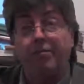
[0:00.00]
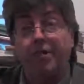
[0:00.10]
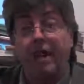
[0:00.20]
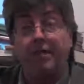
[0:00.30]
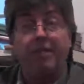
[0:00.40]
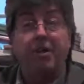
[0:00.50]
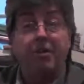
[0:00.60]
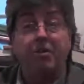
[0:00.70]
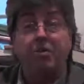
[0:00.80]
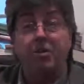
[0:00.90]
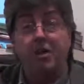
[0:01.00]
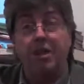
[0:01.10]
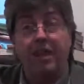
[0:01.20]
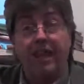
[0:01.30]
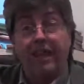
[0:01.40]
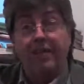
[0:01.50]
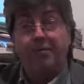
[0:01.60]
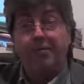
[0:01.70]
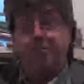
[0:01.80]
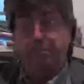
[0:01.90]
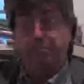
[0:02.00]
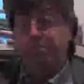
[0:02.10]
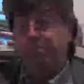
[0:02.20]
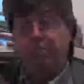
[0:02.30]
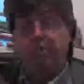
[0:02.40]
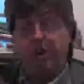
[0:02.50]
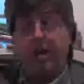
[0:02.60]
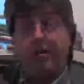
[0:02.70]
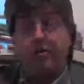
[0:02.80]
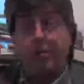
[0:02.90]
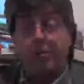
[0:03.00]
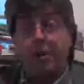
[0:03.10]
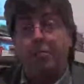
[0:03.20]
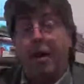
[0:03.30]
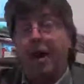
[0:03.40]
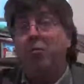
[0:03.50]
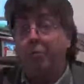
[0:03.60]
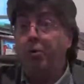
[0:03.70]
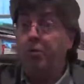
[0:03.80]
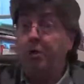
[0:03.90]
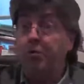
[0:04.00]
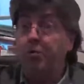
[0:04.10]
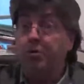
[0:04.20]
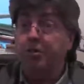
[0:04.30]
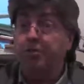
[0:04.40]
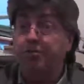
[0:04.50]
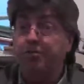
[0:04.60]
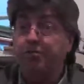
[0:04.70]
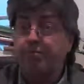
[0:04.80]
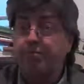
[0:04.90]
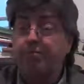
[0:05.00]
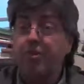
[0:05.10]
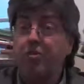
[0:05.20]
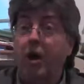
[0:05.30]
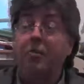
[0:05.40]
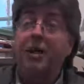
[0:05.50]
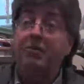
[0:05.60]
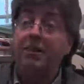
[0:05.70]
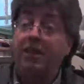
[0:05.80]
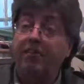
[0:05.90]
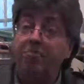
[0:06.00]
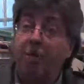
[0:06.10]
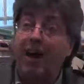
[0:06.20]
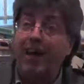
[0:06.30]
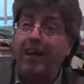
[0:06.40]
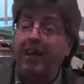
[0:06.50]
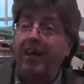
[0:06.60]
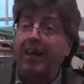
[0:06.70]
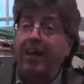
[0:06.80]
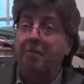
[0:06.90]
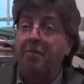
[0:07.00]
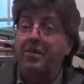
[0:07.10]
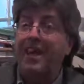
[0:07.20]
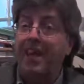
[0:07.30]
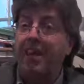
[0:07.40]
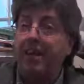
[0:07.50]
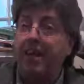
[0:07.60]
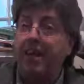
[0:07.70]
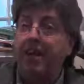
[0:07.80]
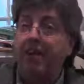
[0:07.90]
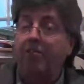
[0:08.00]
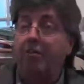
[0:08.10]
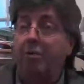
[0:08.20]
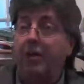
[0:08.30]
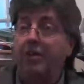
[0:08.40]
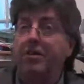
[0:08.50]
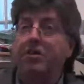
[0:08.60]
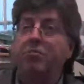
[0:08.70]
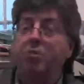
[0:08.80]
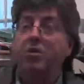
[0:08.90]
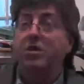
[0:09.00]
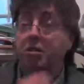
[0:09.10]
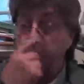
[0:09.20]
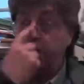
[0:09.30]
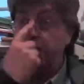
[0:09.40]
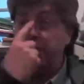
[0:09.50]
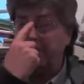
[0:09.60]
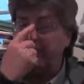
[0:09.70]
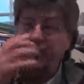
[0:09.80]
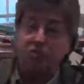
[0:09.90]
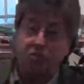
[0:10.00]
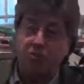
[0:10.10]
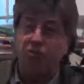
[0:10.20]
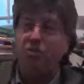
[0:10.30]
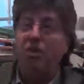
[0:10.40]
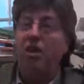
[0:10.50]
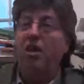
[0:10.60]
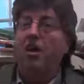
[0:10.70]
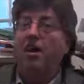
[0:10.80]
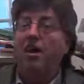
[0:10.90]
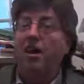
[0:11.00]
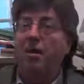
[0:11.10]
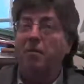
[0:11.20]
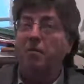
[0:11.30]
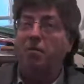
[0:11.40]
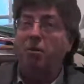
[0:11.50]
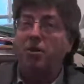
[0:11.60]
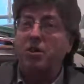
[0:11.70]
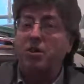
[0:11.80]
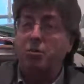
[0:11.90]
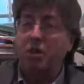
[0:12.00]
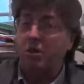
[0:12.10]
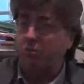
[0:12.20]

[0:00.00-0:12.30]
advocate or the QC, to try and trip them up. But I would put wee notes. So I would have to give my take of the witness. Was this witness telling the truth? Was this witness